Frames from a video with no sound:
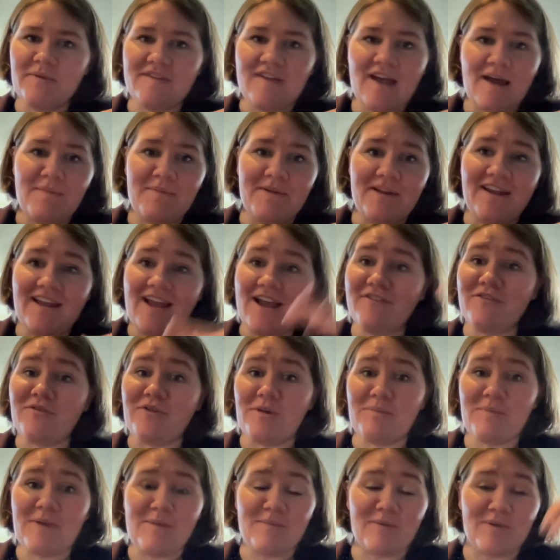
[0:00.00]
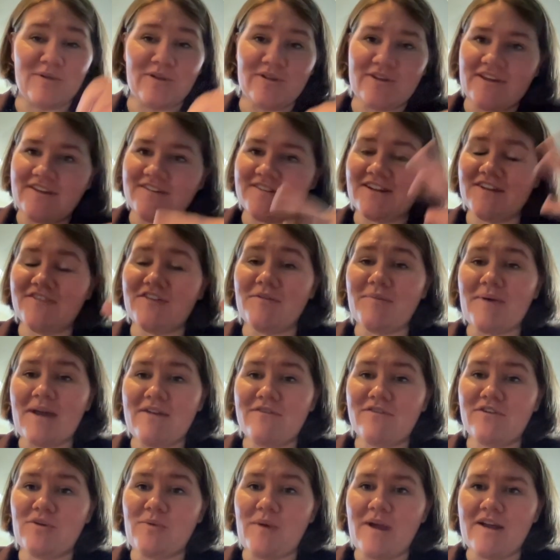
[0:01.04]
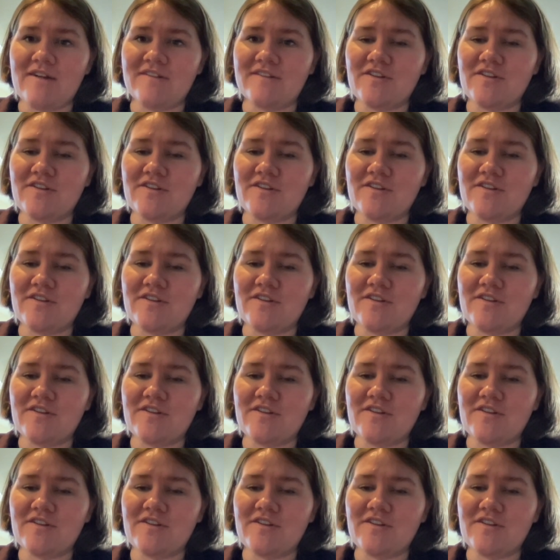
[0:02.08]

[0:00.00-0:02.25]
it's happening everywhere. People are looking stuff up everywhere.